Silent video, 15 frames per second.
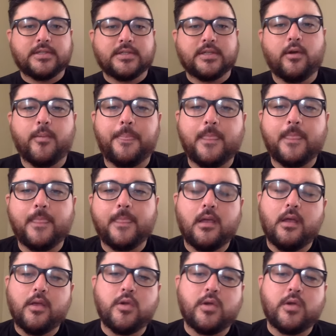And
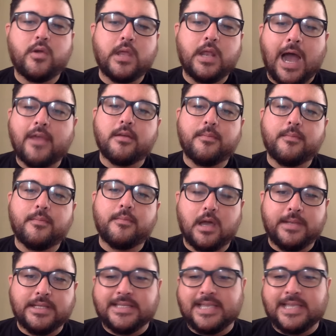so you can
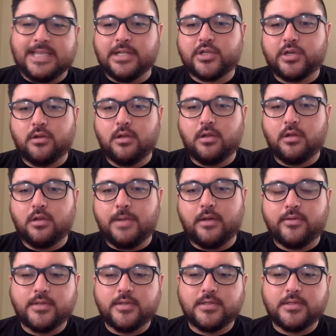either become
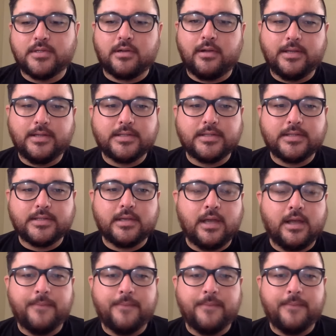intentional about those learnings